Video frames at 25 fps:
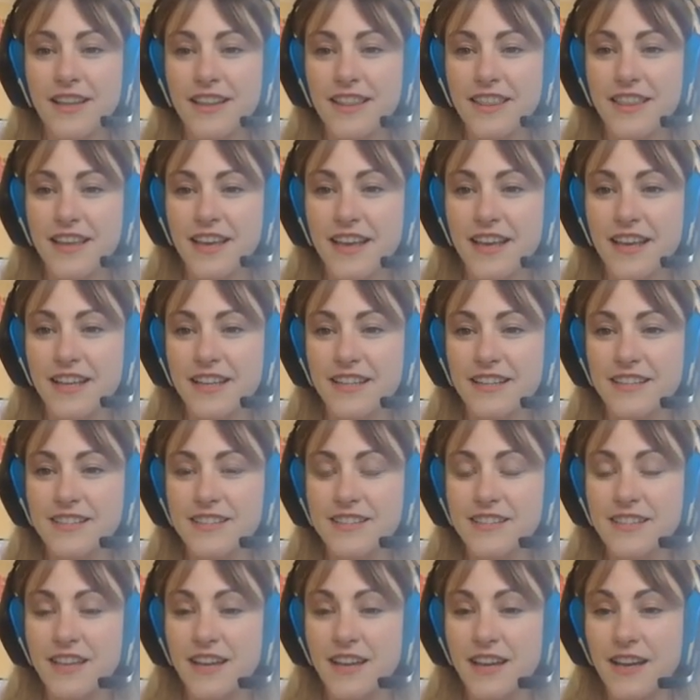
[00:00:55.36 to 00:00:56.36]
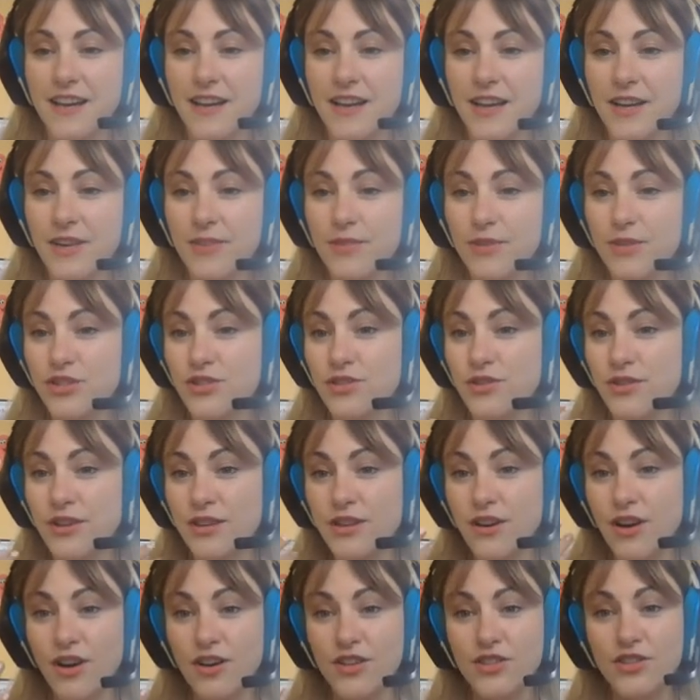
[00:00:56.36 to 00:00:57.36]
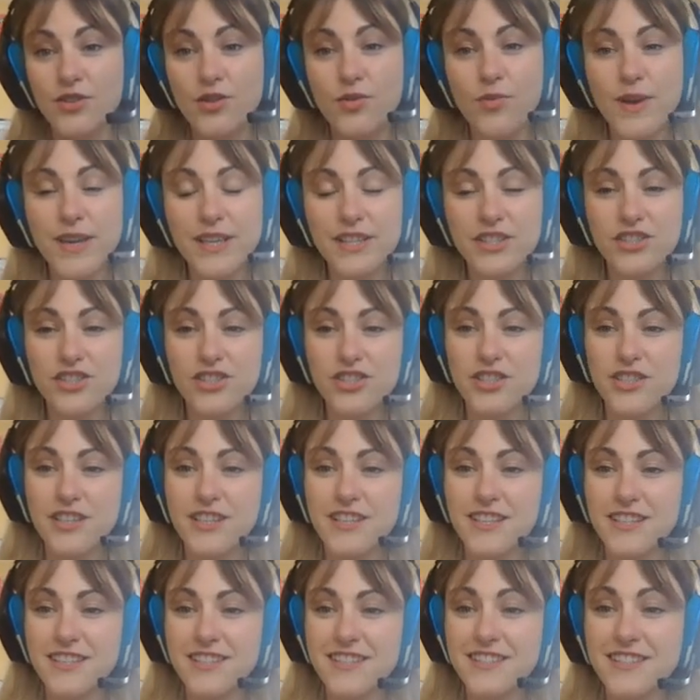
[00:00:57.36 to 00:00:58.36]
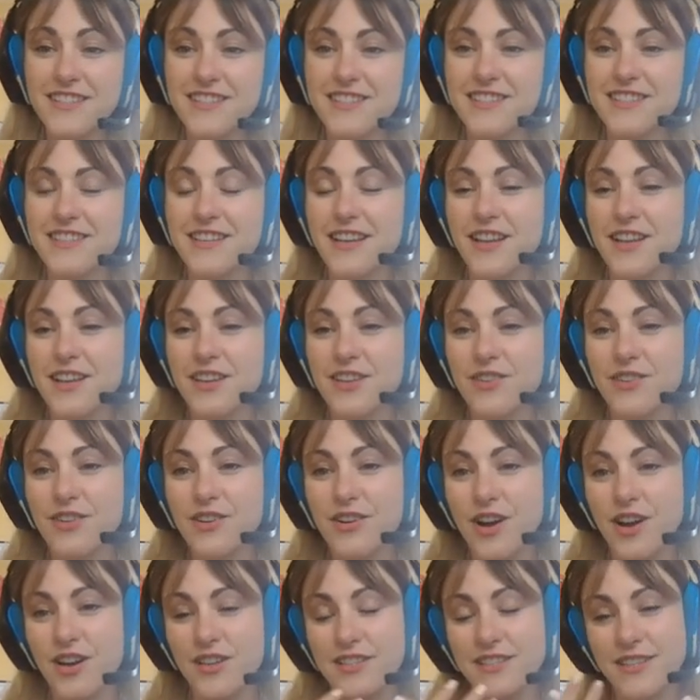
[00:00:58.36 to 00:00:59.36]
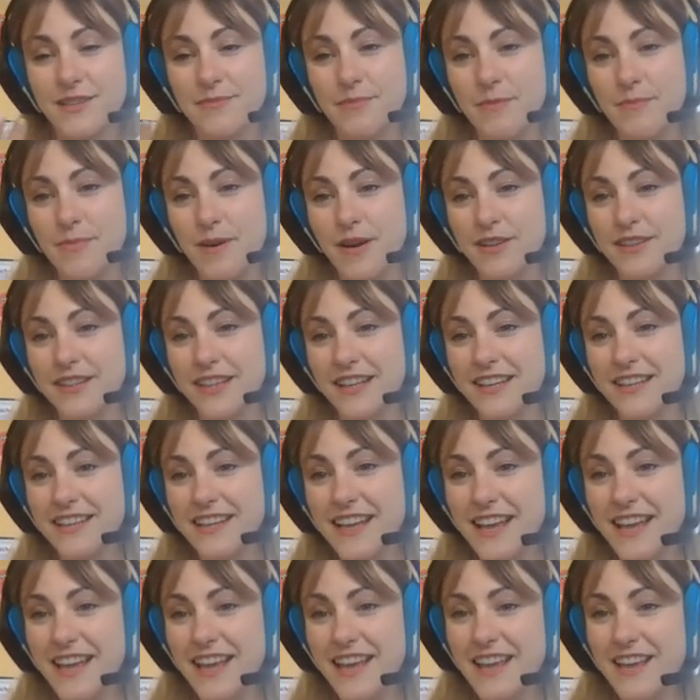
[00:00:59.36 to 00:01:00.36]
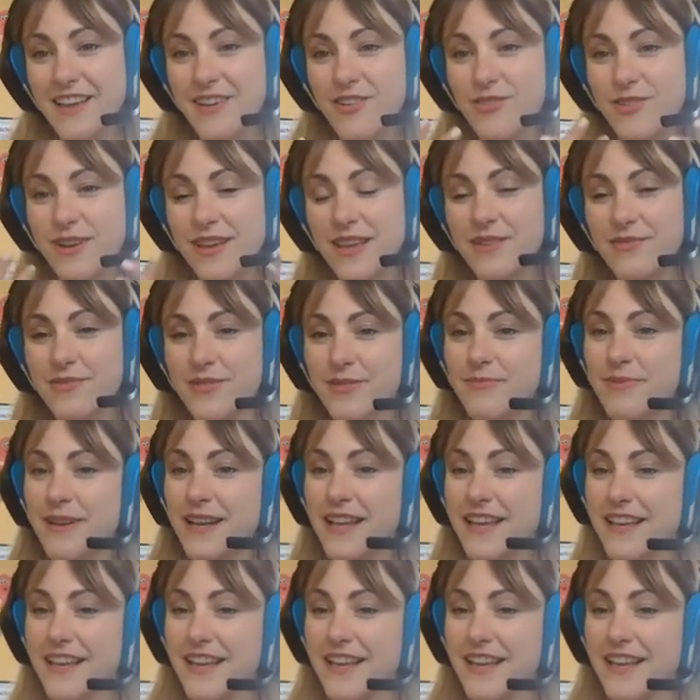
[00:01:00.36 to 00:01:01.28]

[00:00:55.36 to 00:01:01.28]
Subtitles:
in which you can ask questions, you can ask them about their day, or even play